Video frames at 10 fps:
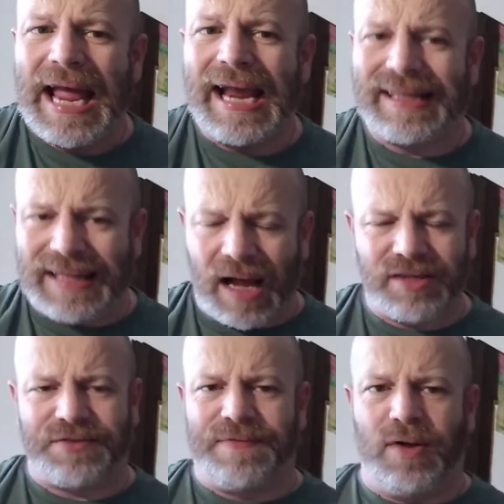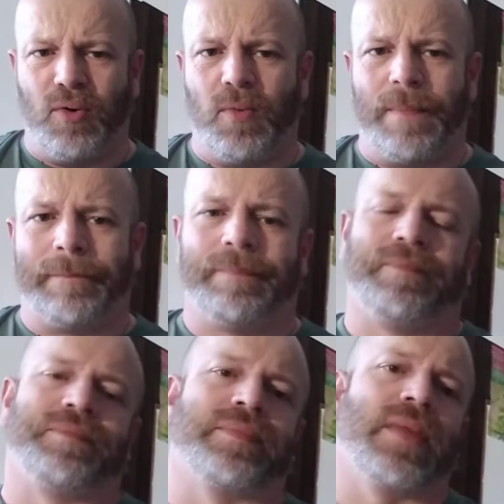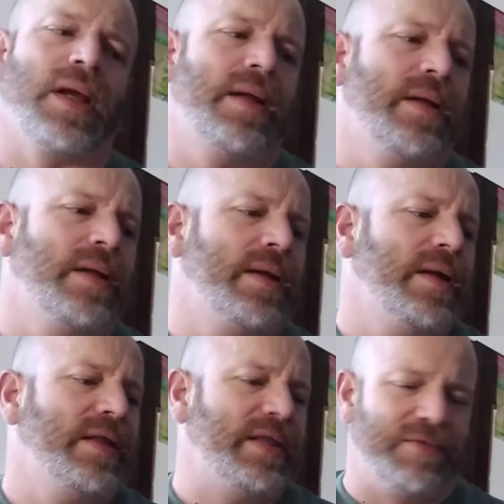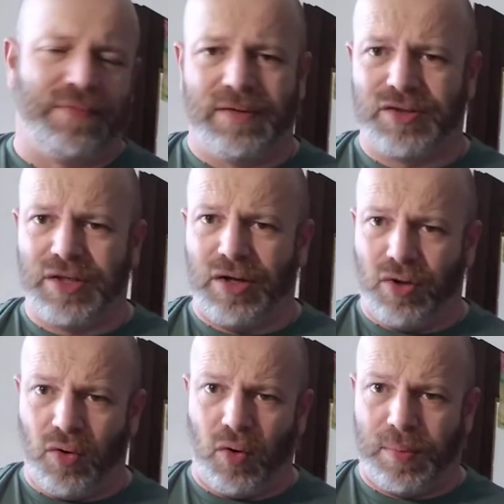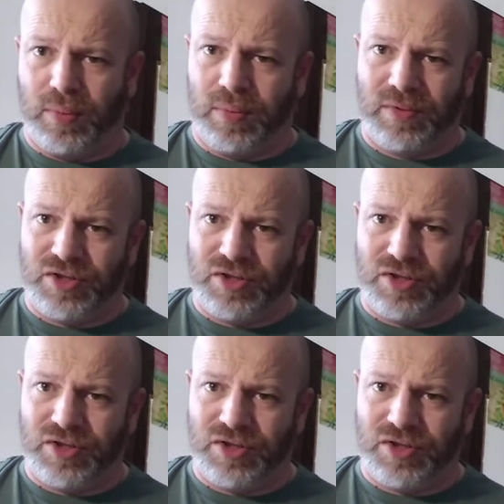it does feel different to your normal